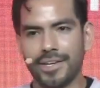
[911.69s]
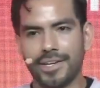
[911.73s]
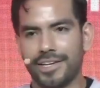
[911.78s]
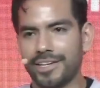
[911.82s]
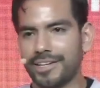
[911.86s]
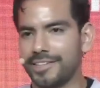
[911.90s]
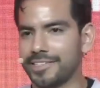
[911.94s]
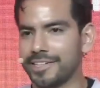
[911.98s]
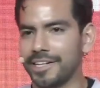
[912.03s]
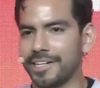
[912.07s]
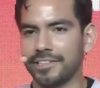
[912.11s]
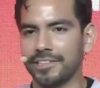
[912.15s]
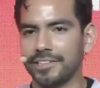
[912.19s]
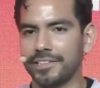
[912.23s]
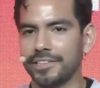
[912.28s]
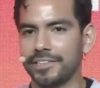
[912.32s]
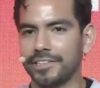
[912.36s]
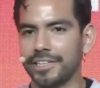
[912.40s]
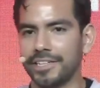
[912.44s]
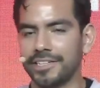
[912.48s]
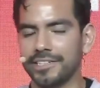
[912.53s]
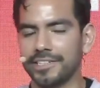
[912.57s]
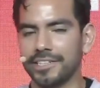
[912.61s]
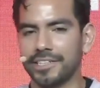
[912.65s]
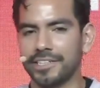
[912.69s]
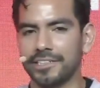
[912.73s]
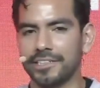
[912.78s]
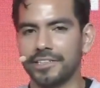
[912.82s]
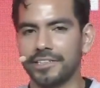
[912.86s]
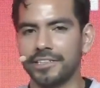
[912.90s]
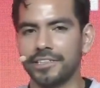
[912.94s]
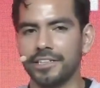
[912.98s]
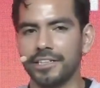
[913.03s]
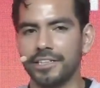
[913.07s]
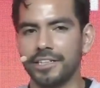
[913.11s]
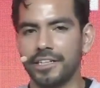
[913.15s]
Exactly, exactly.
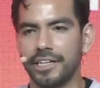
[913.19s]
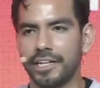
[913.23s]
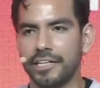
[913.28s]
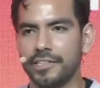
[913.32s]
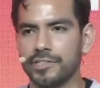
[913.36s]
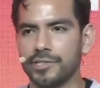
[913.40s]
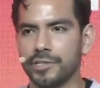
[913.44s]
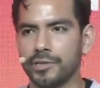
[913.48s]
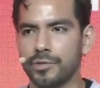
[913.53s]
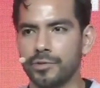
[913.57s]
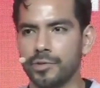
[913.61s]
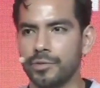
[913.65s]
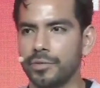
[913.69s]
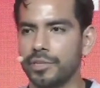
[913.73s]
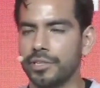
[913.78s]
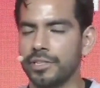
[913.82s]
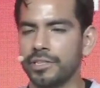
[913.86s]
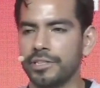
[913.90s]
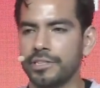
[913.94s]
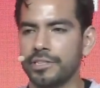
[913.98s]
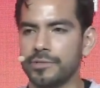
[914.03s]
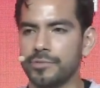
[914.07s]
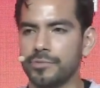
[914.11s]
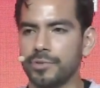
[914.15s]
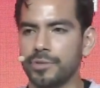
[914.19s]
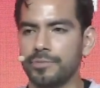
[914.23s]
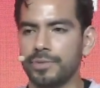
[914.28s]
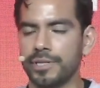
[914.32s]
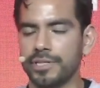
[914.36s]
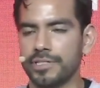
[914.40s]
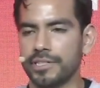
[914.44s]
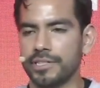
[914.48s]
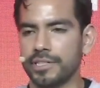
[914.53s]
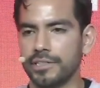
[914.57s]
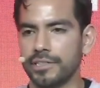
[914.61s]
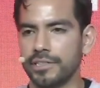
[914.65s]
And so what we did is we
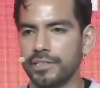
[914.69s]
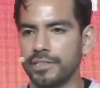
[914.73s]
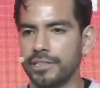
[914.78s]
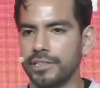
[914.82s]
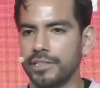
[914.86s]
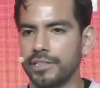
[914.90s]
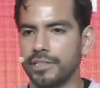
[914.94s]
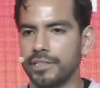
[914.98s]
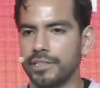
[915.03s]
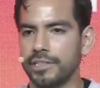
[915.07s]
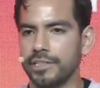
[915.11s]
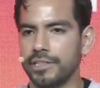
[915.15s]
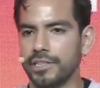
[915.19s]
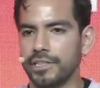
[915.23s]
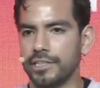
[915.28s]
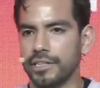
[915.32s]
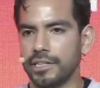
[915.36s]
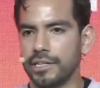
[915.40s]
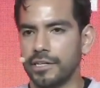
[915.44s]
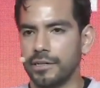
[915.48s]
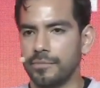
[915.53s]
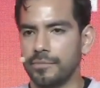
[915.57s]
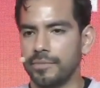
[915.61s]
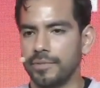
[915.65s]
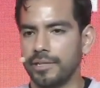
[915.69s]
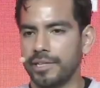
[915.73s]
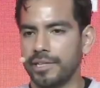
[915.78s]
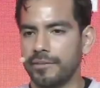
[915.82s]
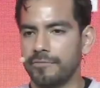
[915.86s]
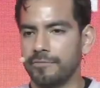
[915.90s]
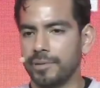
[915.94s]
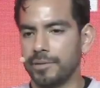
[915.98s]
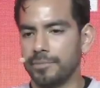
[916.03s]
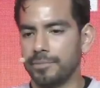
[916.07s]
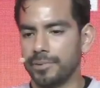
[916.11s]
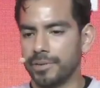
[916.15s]
basically
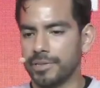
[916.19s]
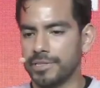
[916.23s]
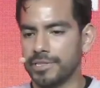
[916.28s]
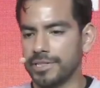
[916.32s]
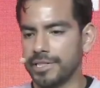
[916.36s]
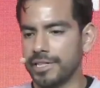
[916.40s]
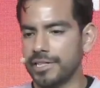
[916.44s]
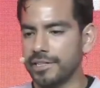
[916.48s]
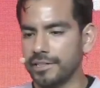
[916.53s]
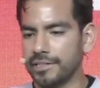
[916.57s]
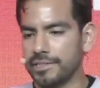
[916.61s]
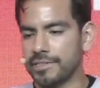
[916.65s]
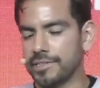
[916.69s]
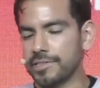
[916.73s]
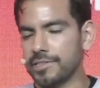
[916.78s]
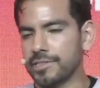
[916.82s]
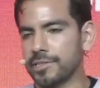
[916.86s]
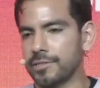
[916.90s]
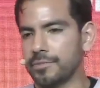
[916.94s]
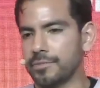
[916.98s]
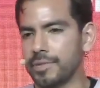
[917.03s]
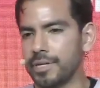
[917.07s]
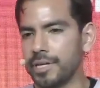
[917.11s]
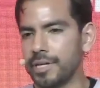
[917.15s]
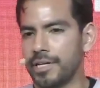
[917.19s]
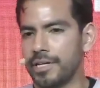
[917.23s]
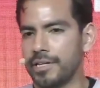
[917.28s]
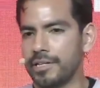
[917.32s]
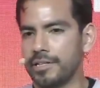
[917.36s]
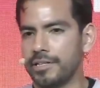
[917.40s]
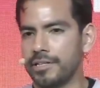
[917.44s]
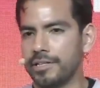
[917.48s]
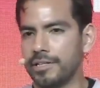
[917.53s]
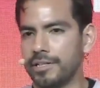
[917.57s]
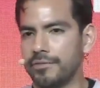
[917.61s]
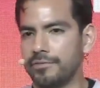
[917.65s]
gave people a staking system,
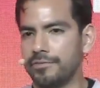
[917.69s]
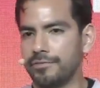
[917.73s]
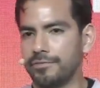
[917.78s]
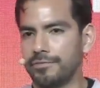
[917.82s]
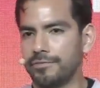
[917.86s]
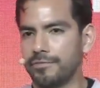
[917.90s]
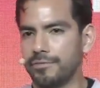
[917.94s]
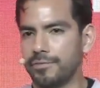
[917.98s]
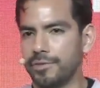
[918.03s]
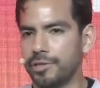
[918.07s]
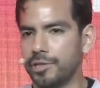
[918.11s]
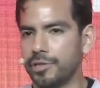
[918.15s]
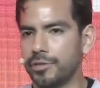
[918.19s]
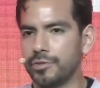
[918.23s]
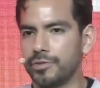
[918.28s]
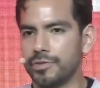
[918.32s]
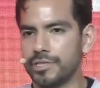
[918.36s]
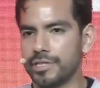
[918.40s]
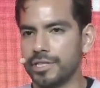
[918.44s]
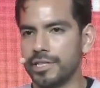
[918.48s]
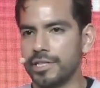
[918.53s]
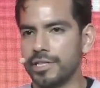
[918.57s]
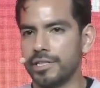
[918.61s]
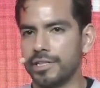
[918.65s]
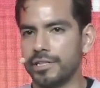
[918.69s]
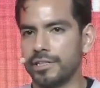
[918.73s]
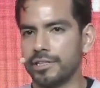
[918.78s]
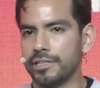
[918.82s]
and if you stake